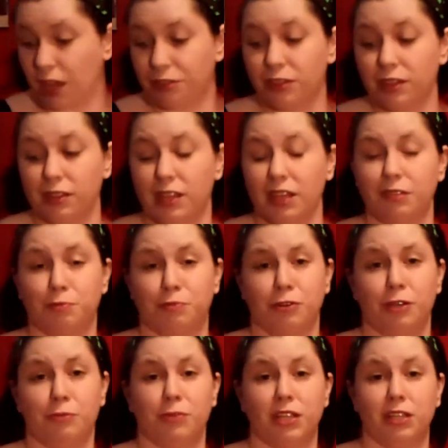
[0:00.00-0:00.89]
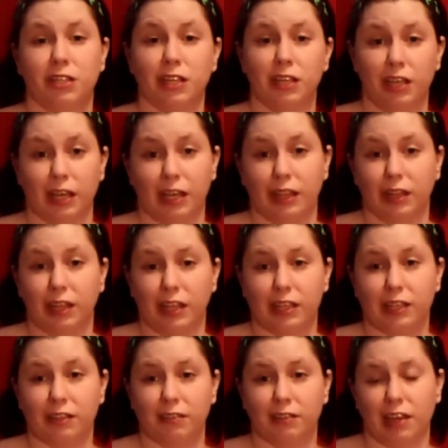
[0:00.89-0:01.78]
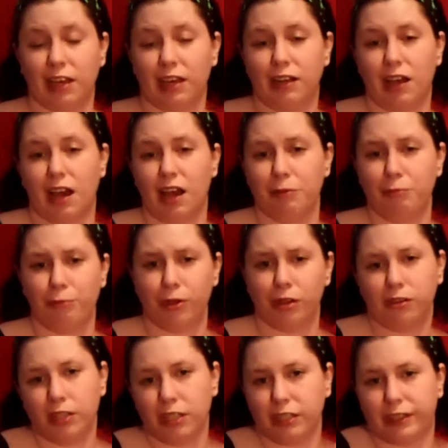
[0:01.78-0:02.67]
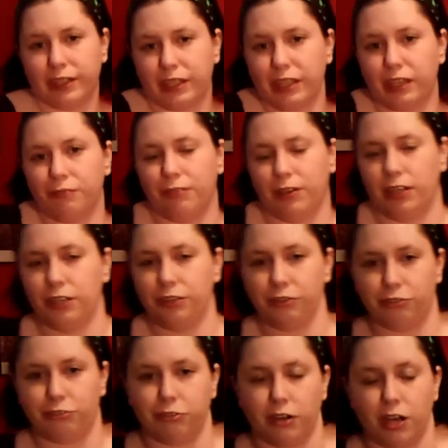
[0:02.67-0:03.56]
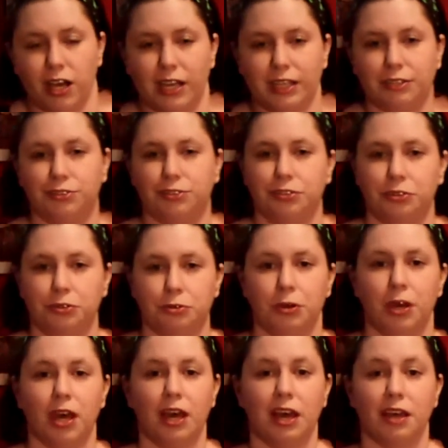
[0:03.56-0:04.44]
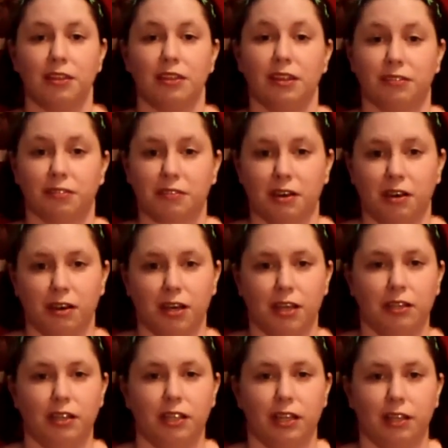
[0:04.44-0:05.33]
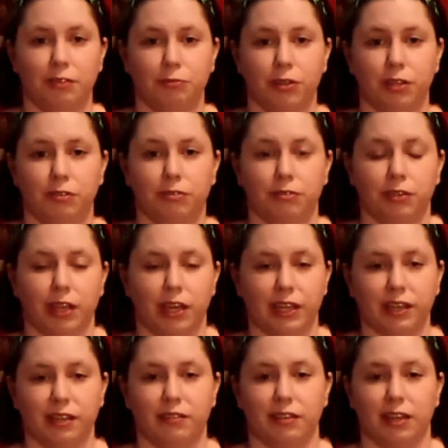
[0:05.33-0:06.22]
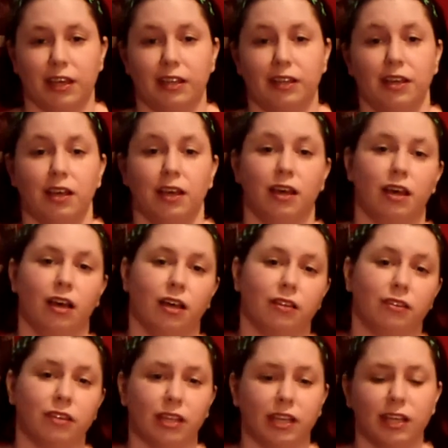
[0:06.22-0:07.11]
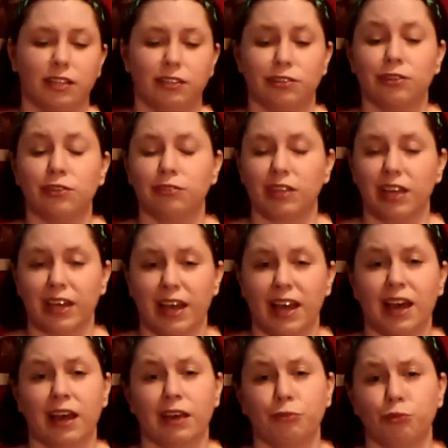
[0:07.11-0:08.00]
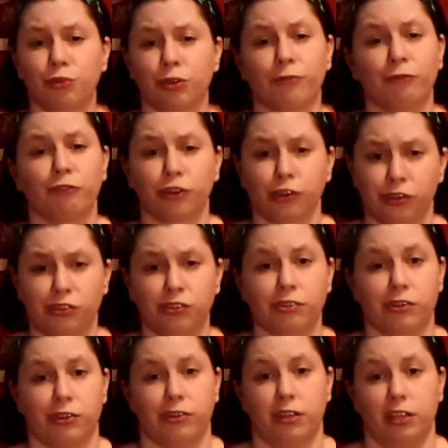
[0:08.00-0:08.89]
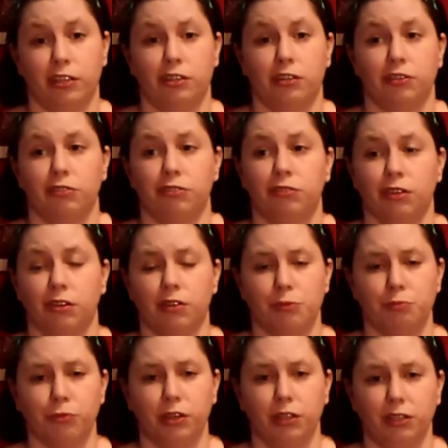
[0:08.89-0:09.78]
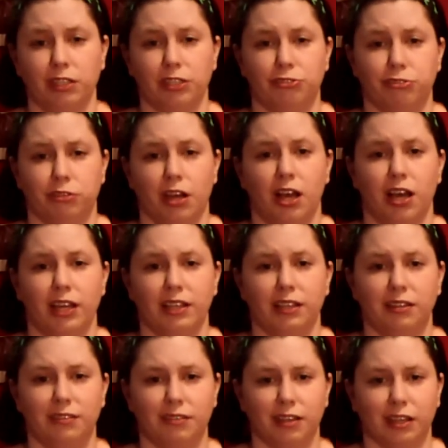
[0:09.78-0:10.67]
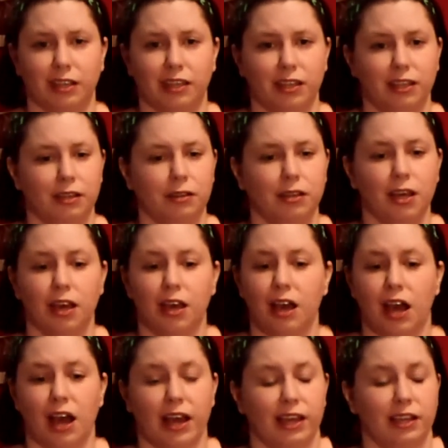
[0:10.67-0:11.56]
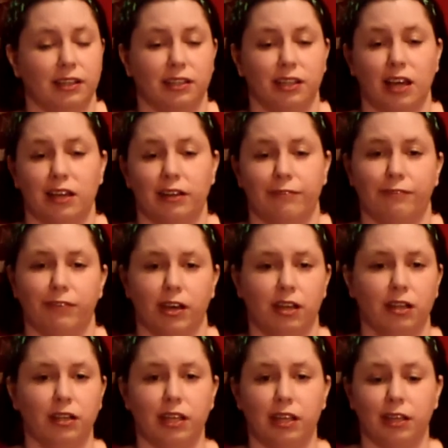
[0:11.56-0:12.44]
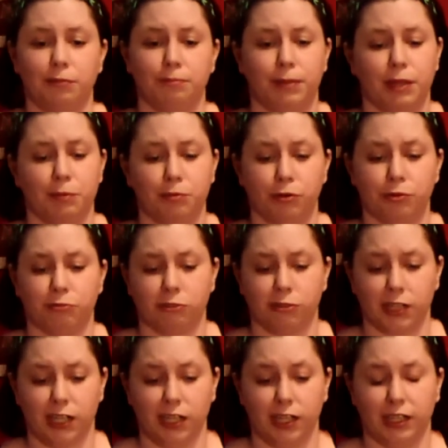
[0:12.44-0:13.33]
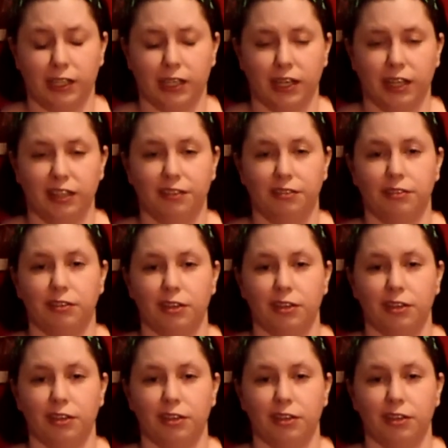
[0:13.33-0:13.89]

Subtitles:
I think that's pretty much it. Like I said, I'm willing to give another try to this con. It was, like I said, the issues they had were first year issues. So I'm willing to try, and again, I had a lot of fun, and people were really nice.